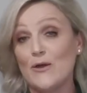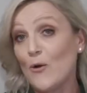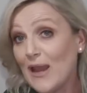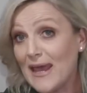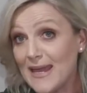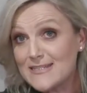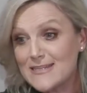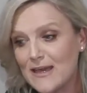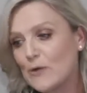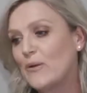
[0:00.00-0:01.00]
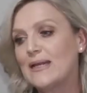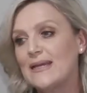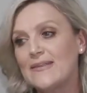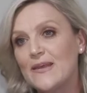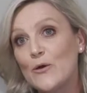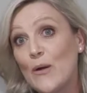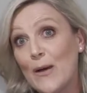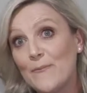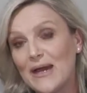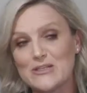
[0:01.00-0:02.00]
I'll answer that quickly and then I'll
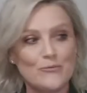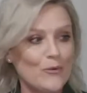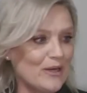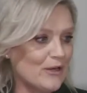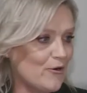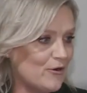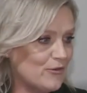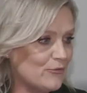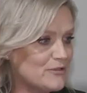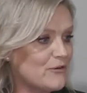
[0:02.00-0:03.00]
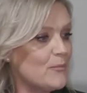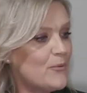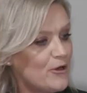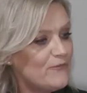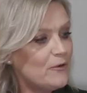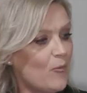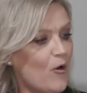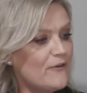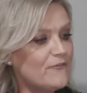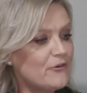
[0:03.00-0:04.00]
come back to what we're going to go through. So a perfect
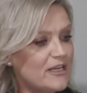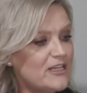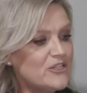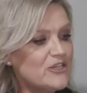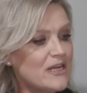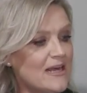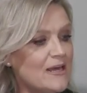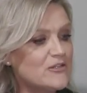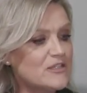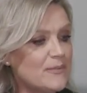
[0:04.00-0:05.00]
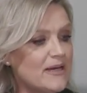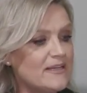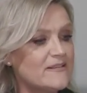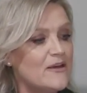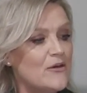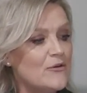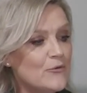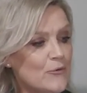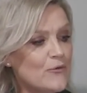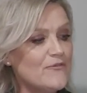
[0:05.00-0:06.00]
white for a kitchen lounge space,
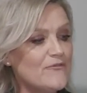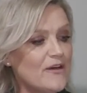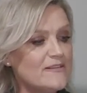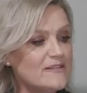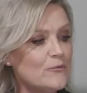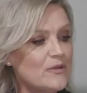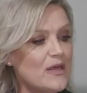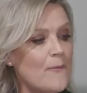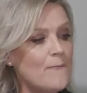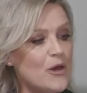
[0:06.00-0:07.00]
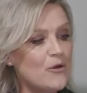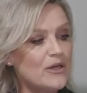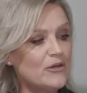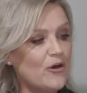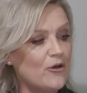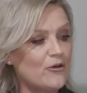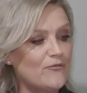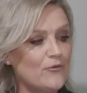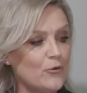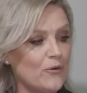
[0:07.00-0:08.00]
north facing with American oak
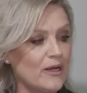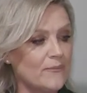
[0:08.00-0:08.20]
flooring.